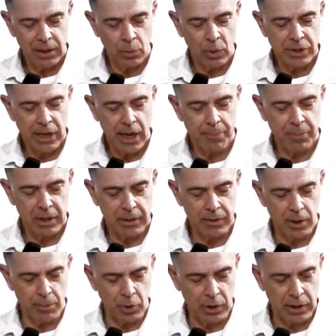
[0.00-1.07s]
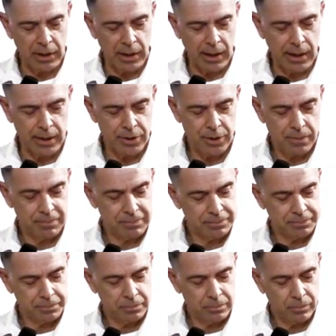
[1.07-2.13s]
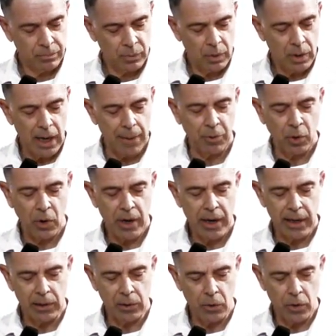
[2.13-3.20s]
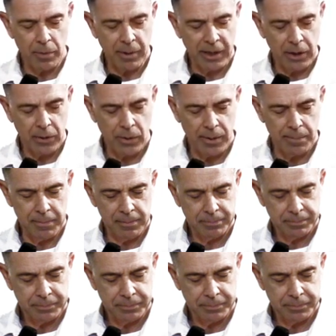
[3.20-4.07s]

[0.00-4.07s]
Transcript: What's happening there, Moughenda asked. I'm crying alone in my crib.